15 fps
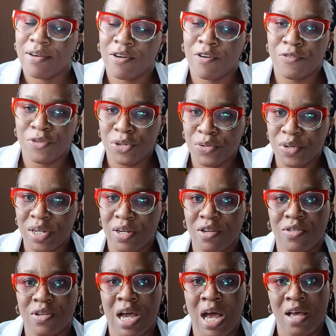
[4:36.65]
of urine
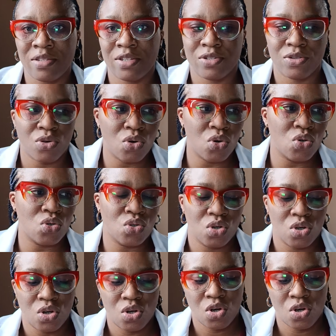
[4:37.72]
also has its own